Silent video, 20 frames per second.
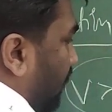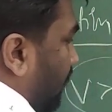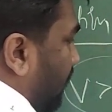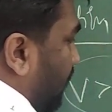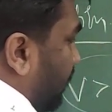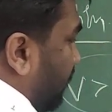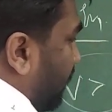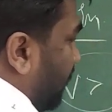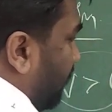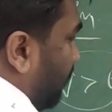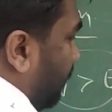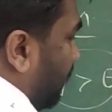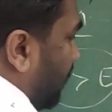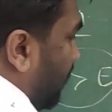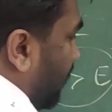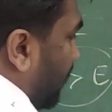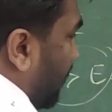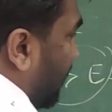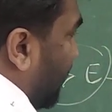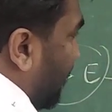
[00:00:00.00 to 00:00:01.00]

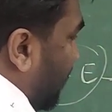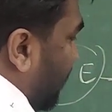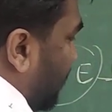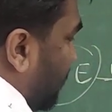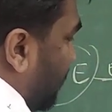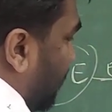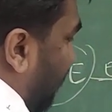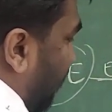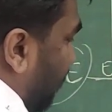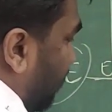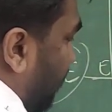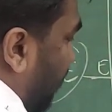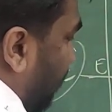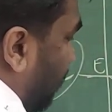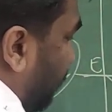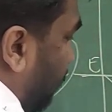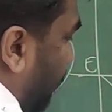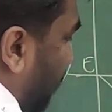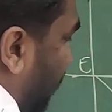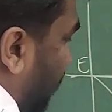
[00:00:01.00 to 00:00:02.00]
E is greater
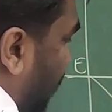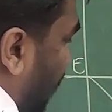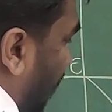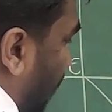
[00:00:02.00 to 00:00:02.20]
than V.